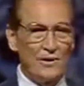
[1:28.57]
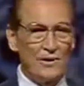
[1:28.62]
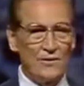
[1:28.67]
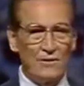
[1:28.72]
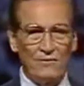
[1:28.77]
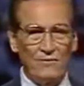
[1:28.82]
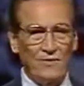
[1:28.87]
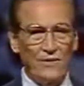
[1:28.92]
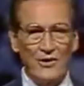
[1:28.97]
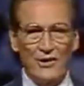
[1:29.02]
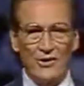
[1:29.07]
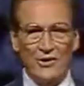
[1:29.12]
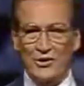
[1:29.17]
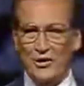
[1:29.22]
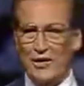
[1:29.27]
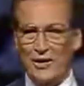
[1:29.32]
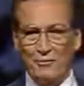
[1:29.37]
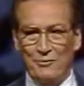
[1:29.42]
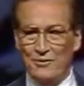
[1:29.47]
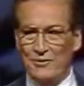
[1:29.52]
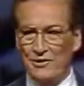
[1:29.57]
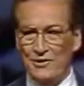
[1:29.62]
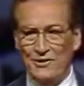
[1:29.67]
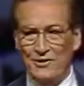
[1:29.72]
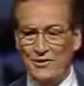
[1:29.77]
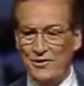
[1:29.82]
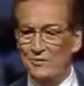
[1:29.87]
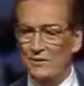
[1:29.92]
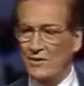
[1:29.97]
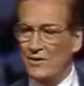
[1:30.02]
but in the flesh, I was
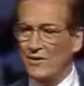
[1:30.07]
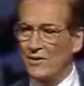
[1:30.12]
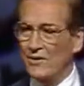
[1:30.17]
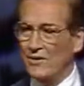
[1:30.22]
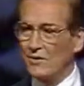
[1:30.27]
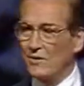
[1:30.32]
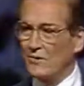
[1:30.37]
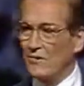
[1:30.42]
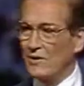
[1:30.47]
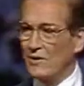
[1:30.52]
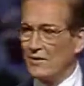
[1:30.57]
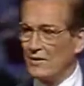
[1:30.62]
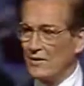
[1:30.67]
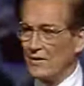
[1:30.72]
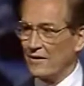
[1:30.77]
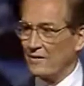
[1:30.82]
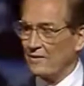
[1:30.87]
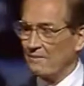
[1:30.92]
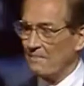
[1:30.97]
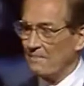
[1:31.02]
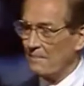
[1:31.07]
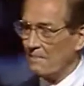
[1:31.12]
intimidated to be there.